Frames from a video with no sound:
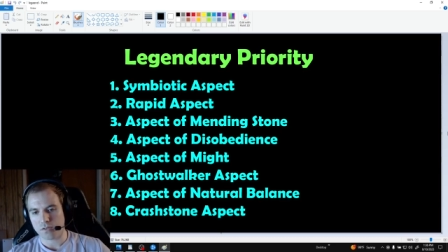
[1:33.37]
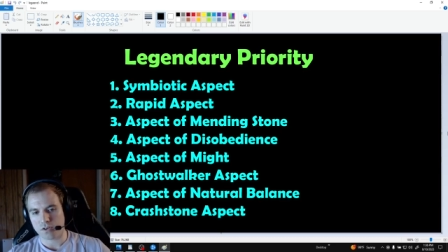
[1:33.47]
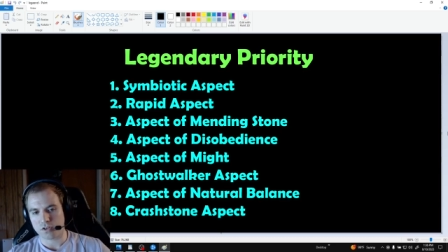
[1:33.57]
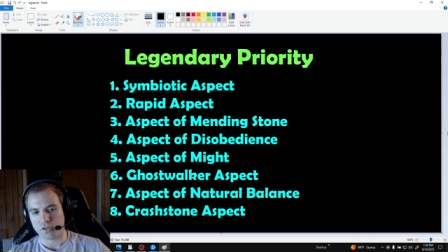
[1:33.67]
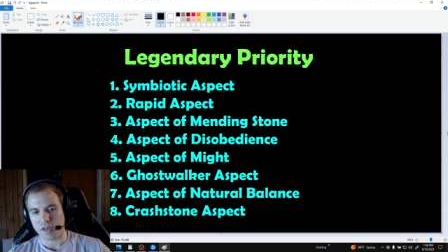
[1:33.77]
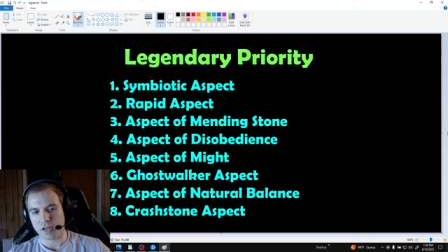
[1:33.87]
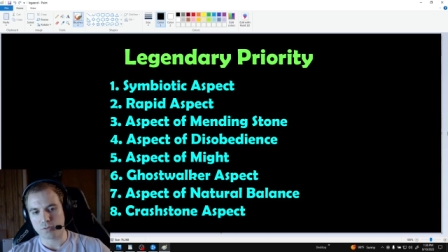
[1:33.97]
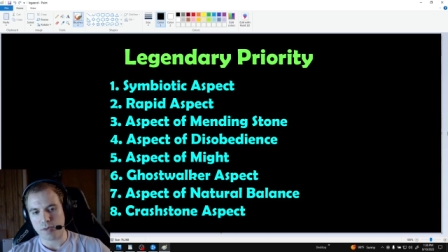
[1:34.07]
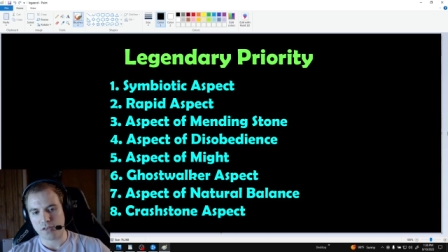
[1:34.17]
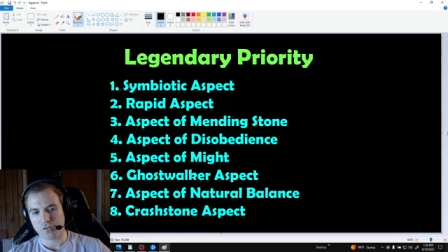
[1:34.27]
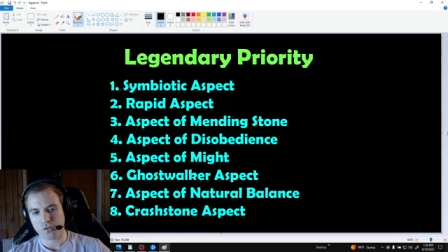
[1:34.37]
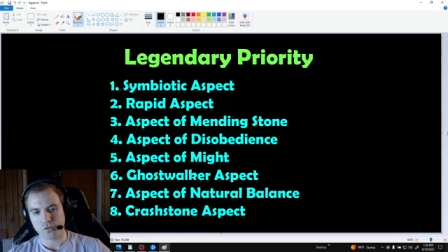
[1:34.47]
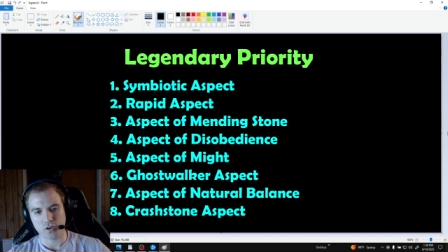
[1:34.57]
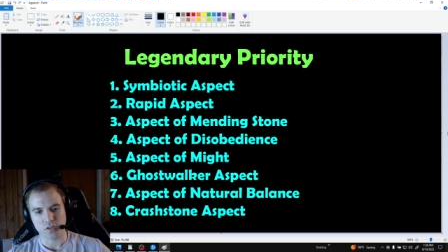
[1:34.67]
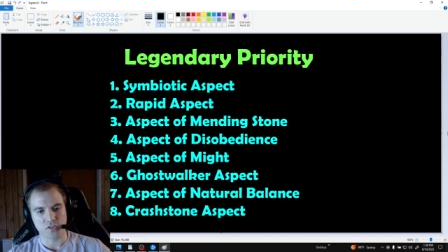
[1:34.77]
such as Edgemaster's
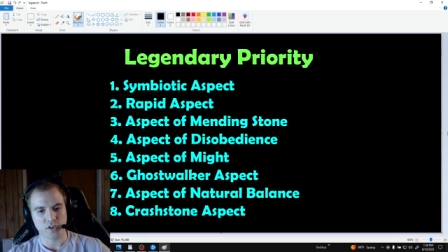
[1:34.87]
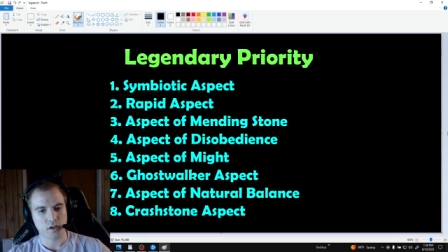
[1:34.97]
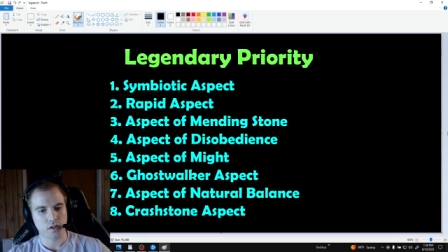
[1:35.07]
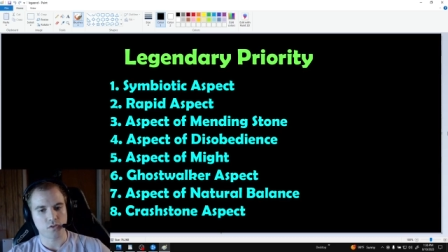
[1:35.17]
or Conceded,